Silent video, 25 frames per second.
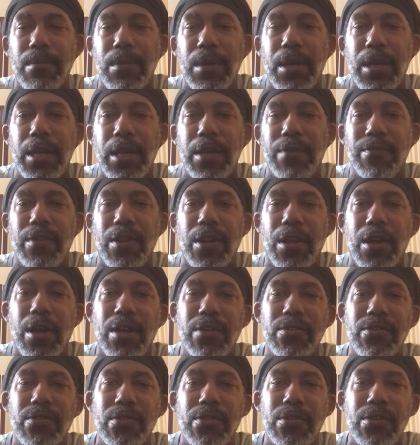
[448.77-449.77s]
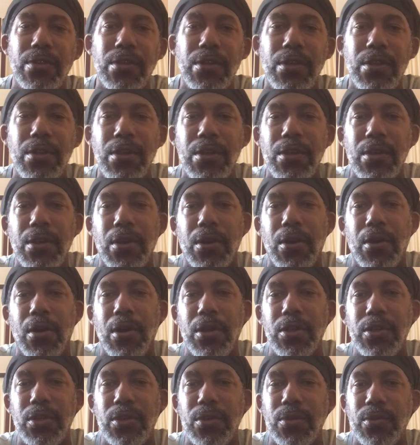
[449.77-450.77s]
I have lost
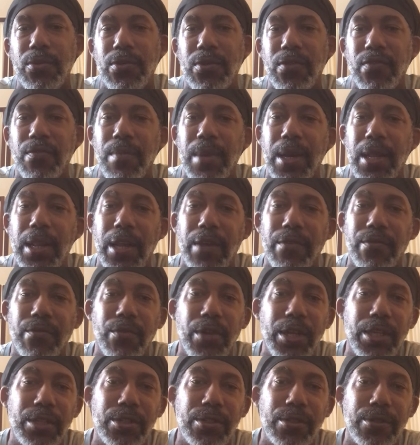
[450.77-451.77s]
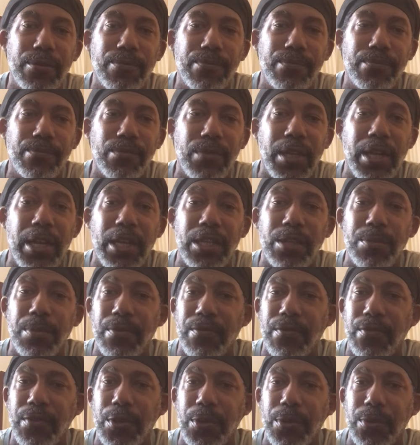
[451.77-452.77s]
all use of my left wrist. It has been
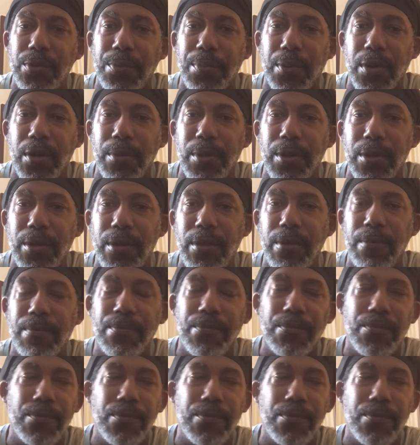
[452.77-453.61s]
fused permanently.